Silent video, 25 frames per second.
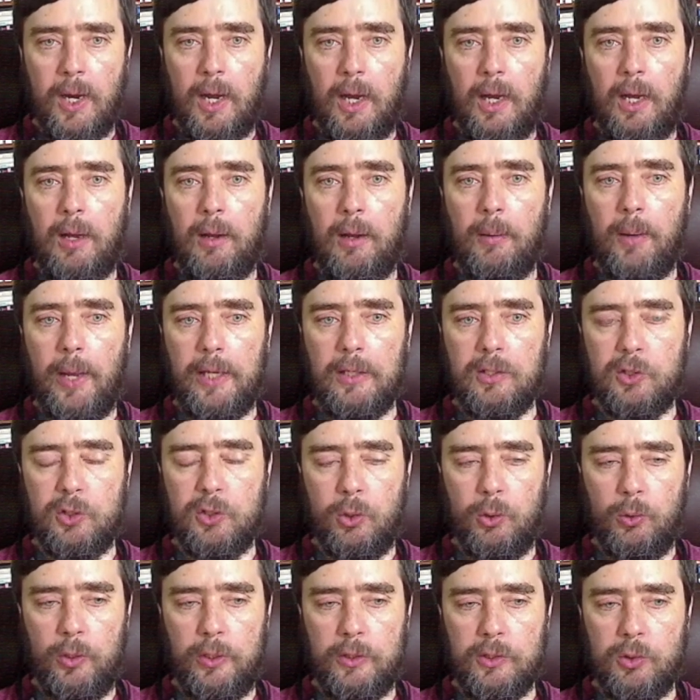uh, and so
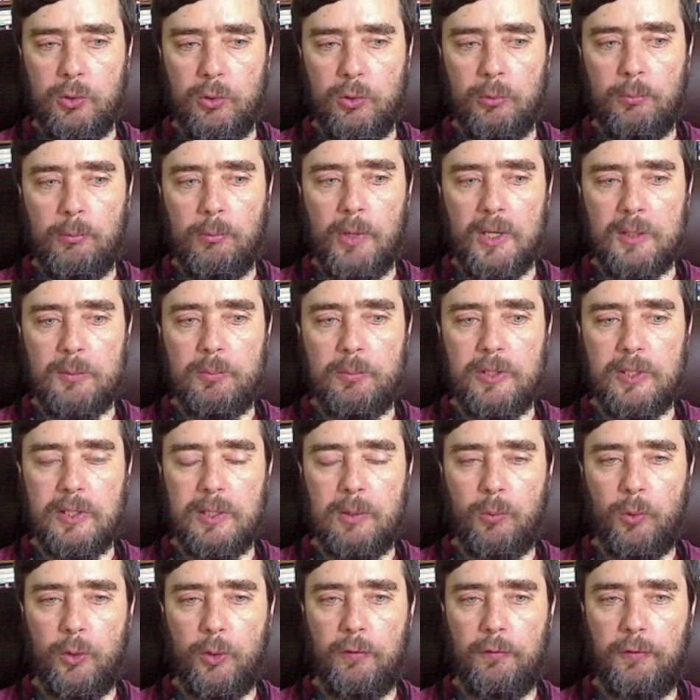and so there must be some
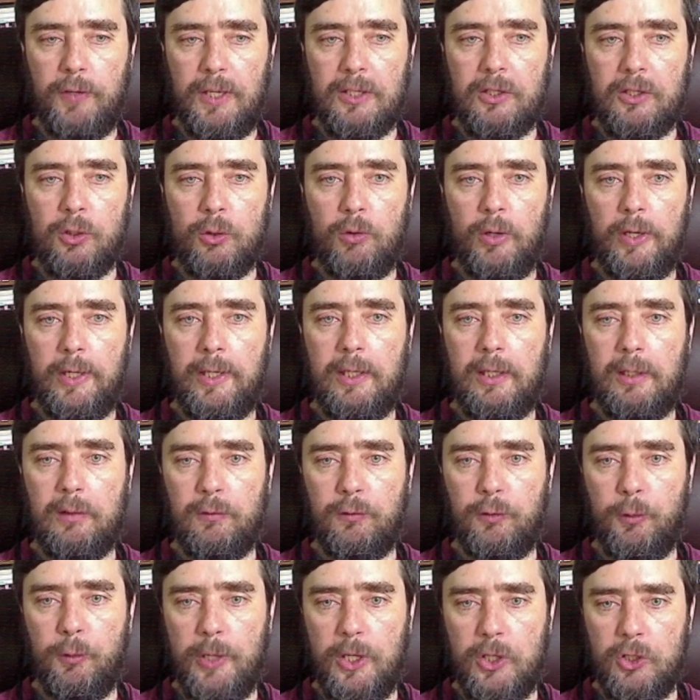way of integrating
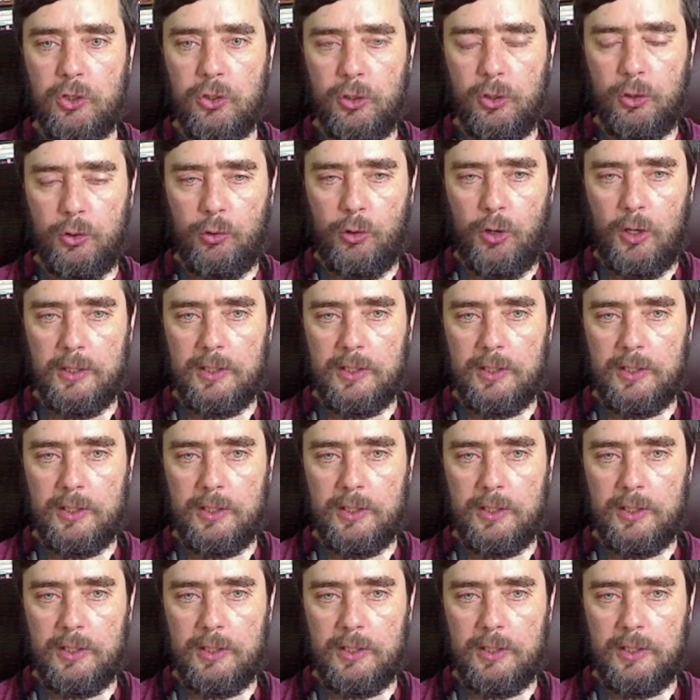information across